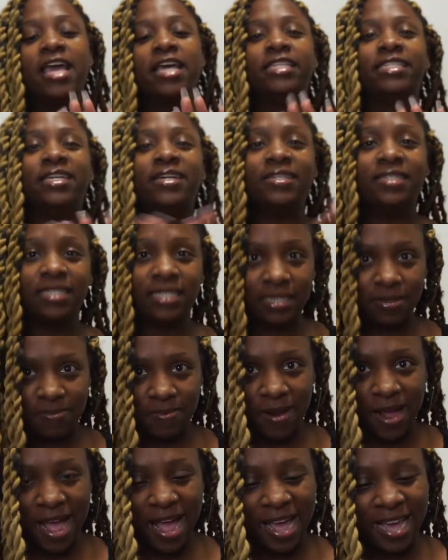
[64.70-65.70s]
so it's a
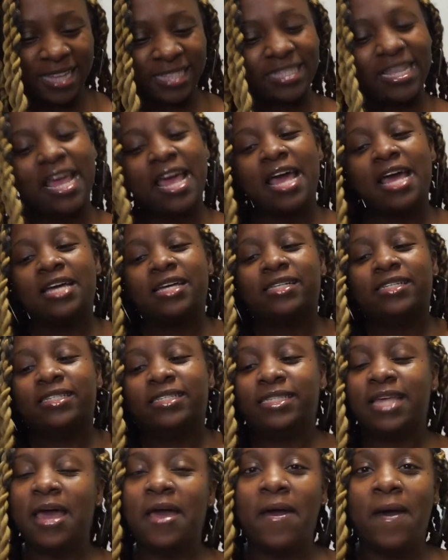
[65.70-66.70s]
surprise.
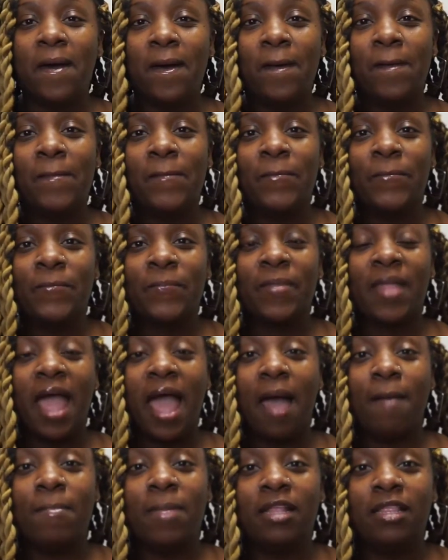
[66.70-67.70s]
So
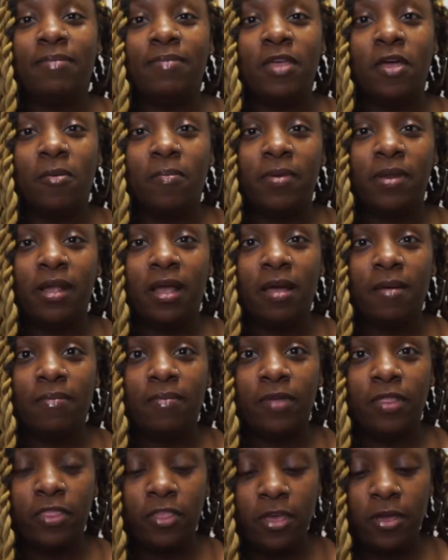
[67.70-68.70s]
I'm about to be opening up
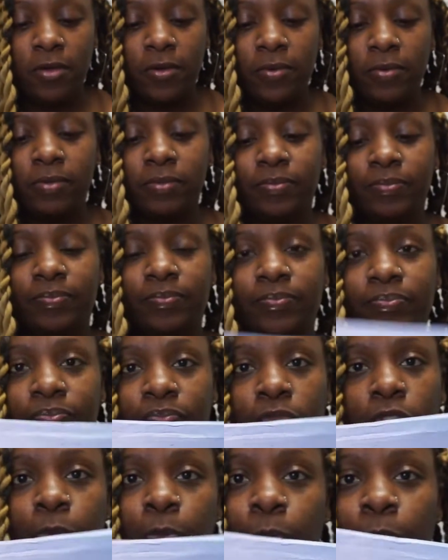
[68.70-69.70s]
with you.
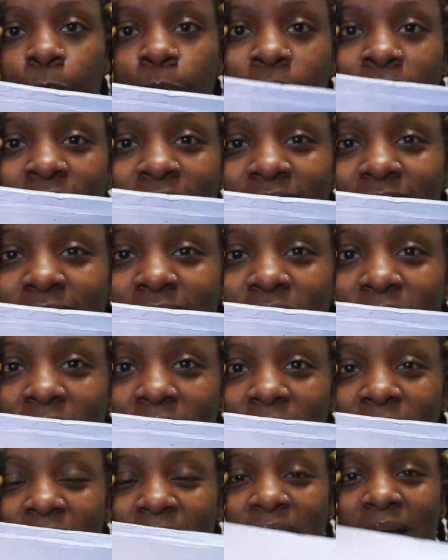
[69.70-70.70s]
So
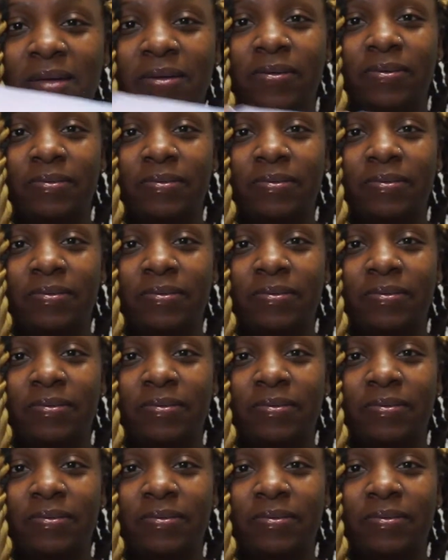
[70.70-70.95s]
here we go.